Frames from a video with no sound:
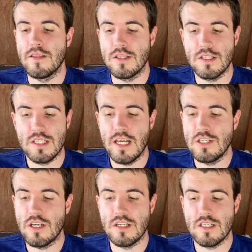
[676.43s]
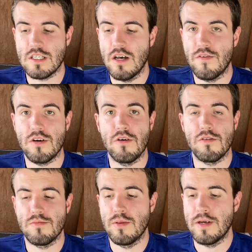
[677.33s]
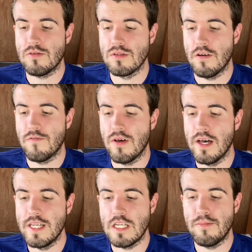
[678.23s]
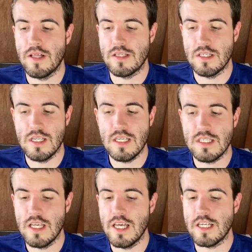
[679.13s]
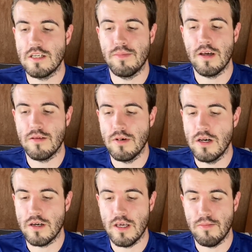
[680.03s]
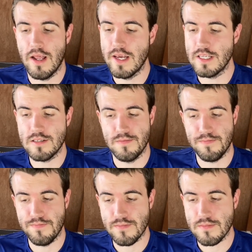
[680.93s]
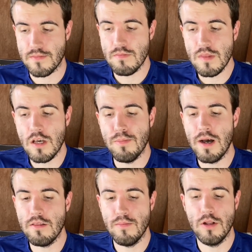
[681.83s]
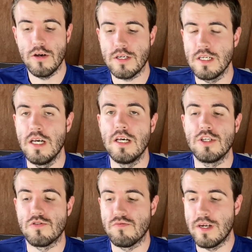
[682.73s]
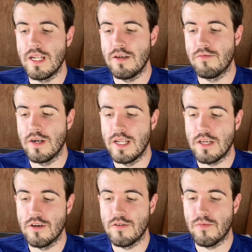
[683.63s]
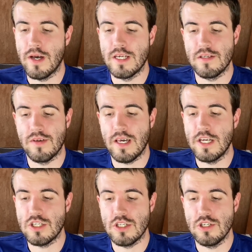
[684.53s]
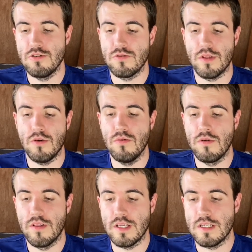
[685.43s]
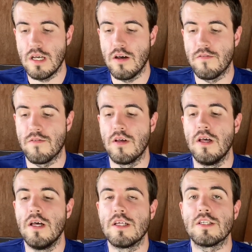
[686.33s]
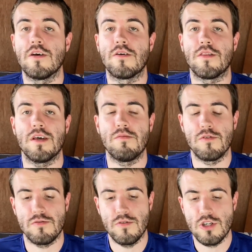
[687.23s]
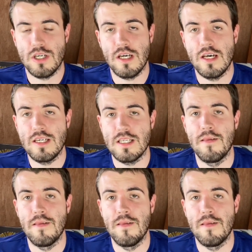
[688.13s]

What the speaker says: sets you can discover. I'll go through some of the best ones I find, about the statistics, about the marketplace, about the Blooks. Just really good ways of engaging the children with all of this stuff. So thank you very much for watching, guys.